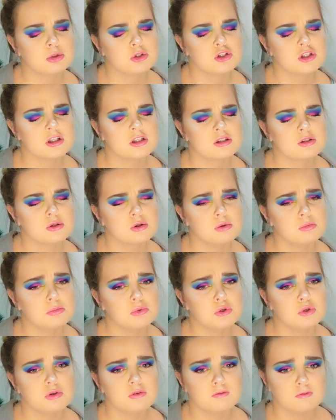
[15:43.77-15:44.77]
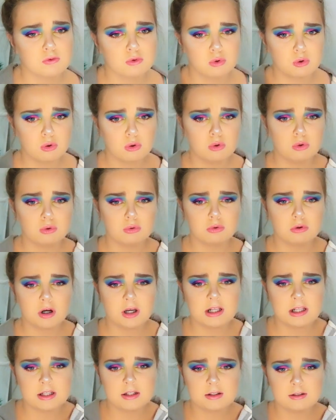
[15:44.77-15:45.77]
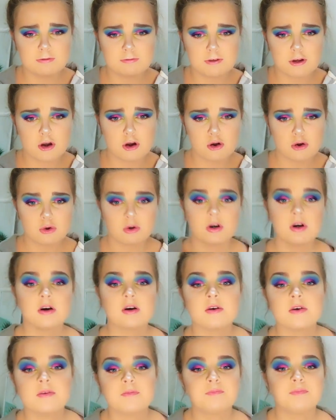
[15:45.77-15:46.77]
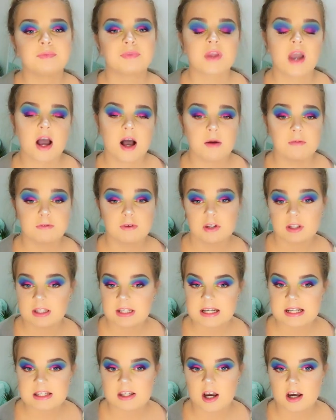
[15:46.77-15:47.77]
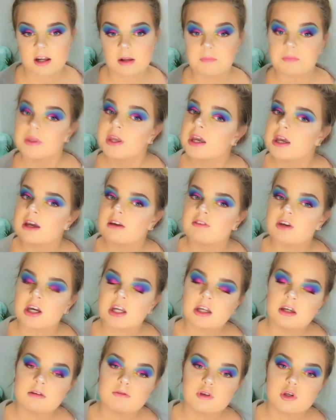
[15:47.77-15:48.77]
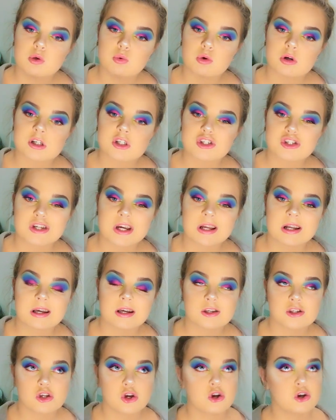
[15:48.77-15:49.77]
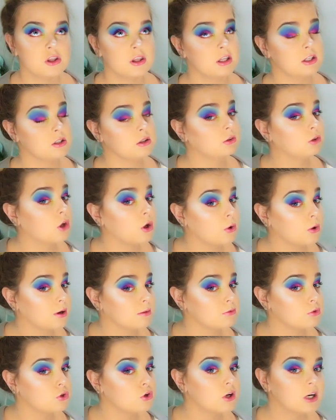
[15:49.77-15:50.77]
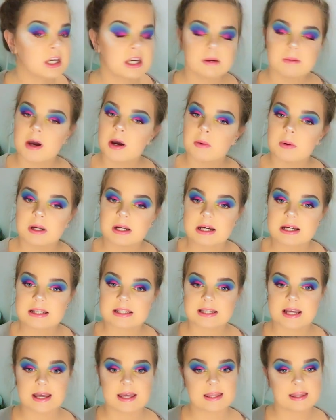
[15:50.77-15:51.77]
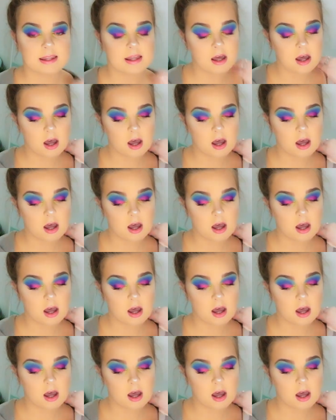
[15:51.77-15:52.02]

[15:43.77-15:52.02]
she's so beautiful. I love you. Um, for the next item, if any of you watch Shaaanxo, then you'll know what I'm talking about when I say